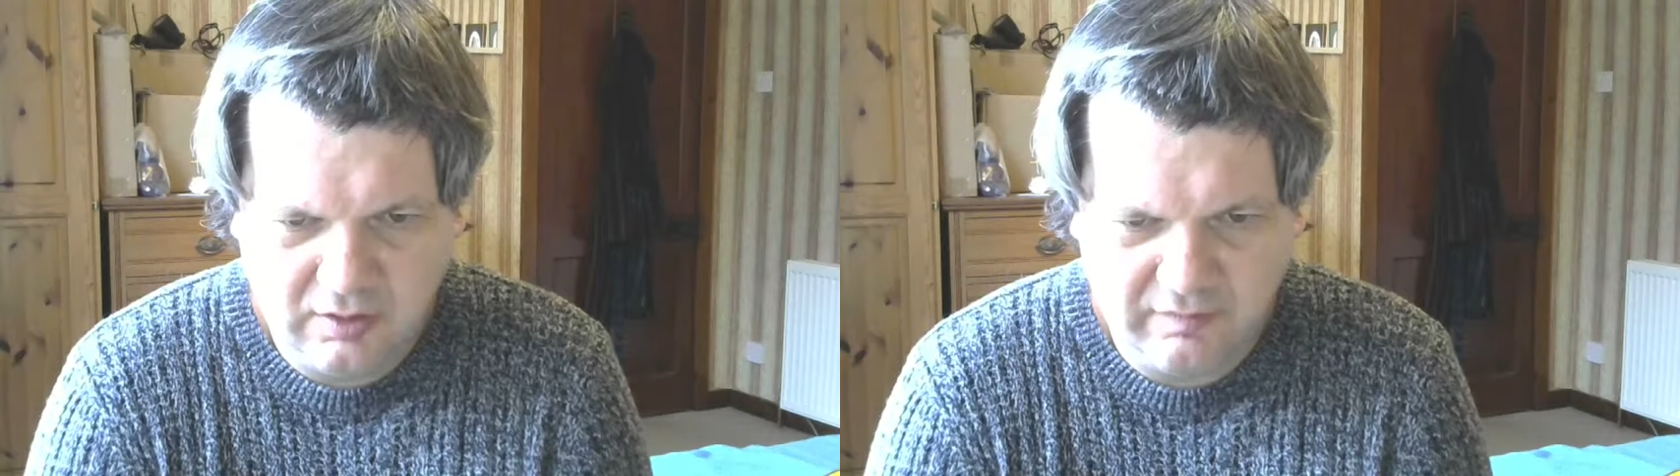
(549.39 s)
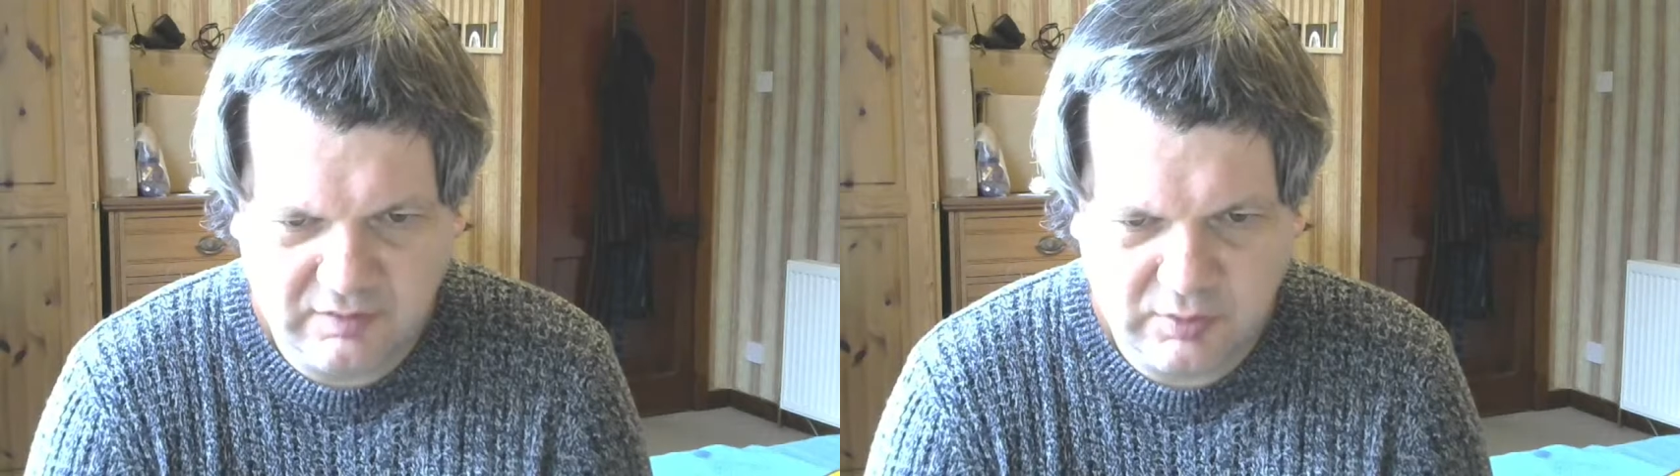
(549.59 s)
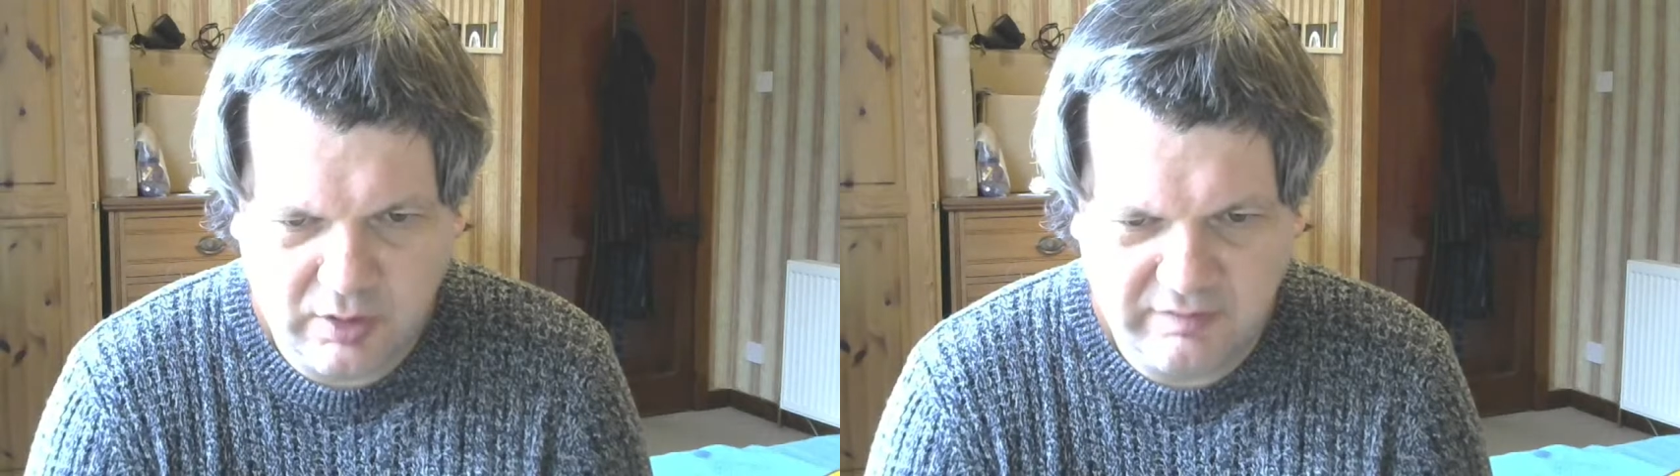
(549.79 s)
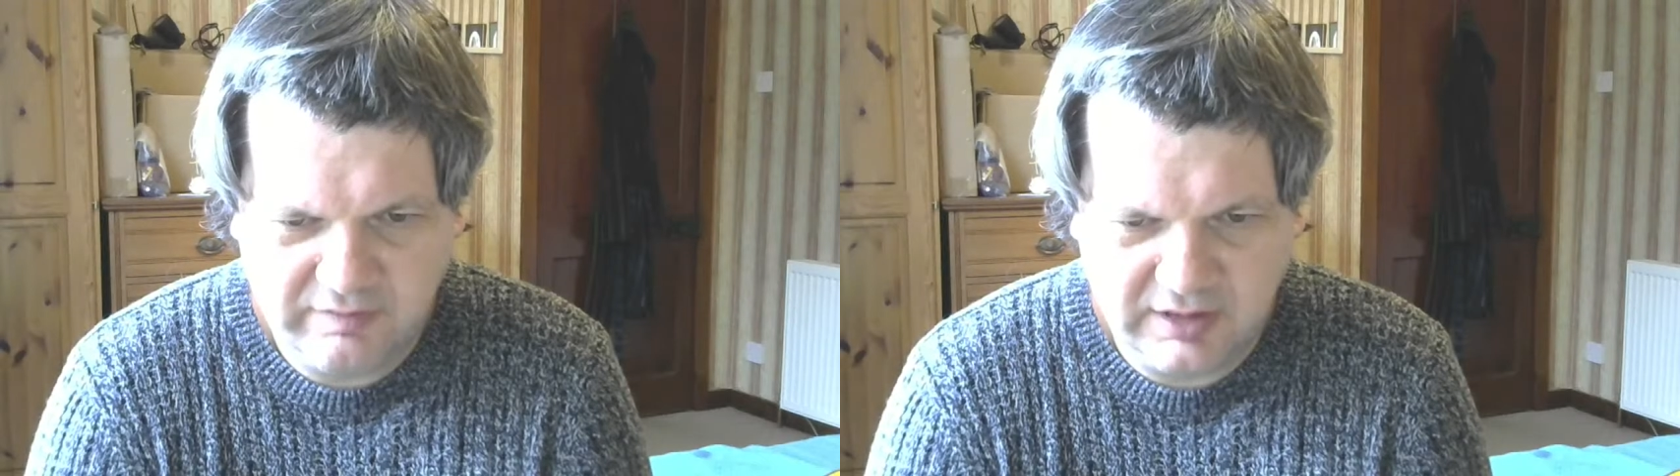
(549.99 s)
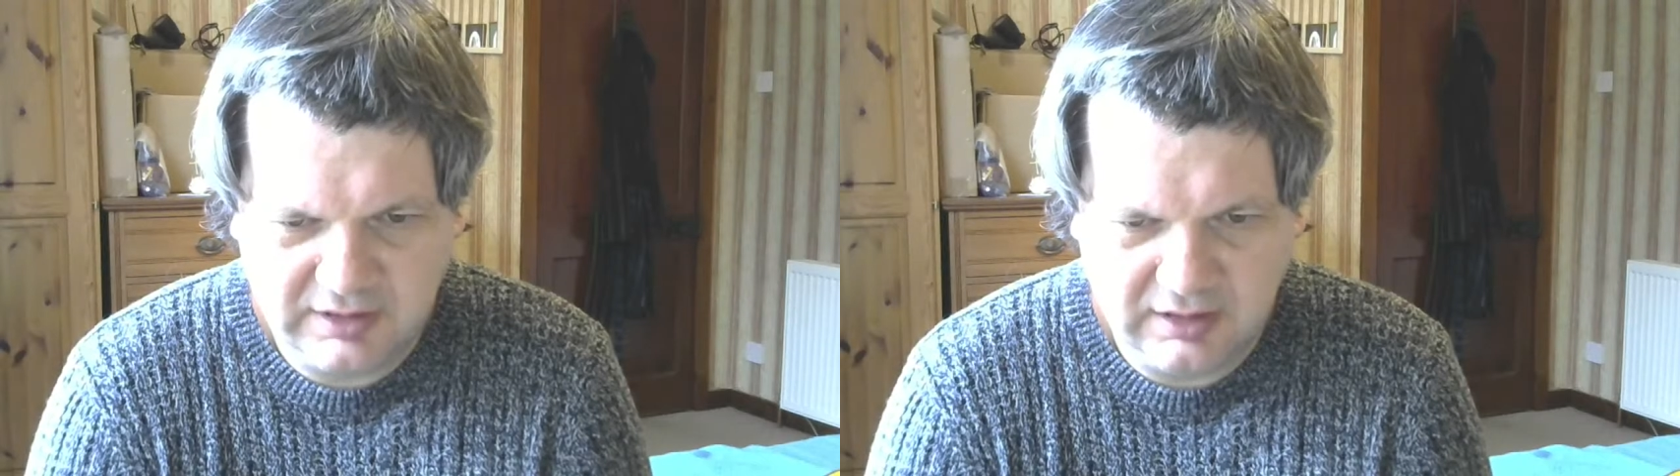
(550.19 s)
of
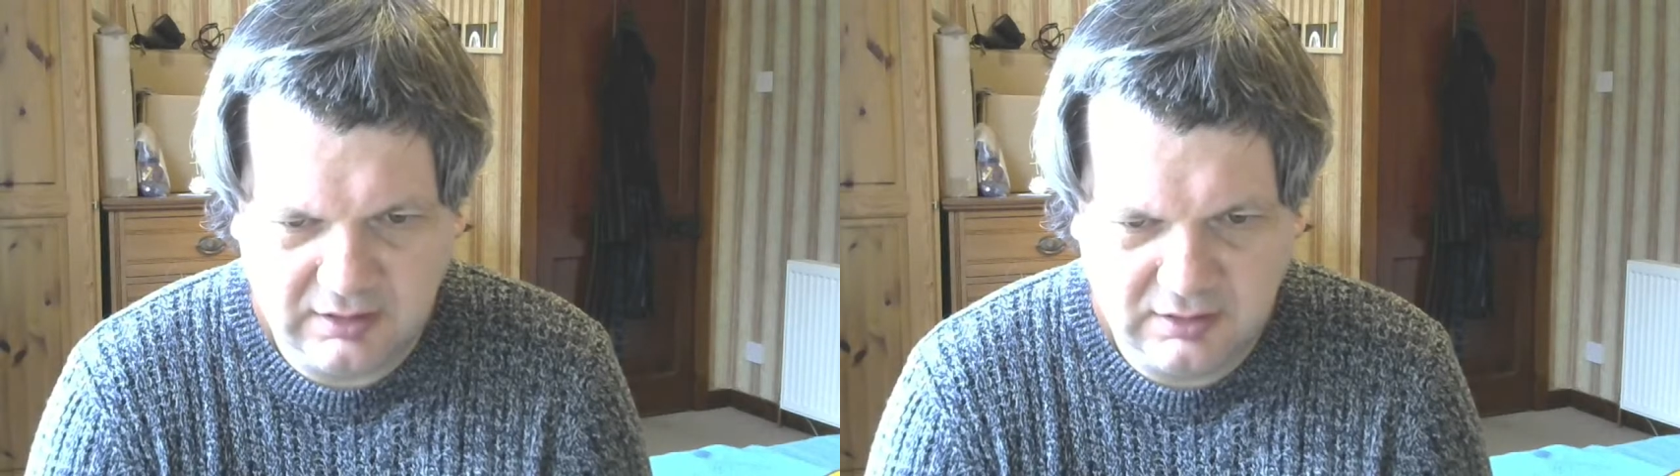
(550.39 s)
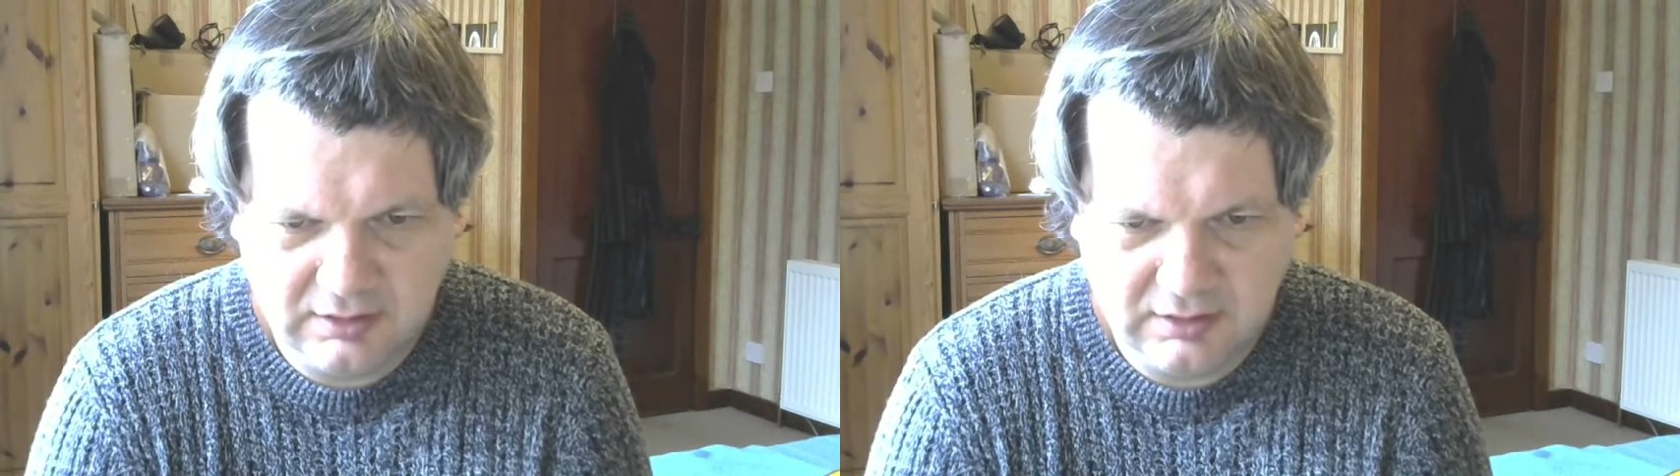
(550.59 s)
qualified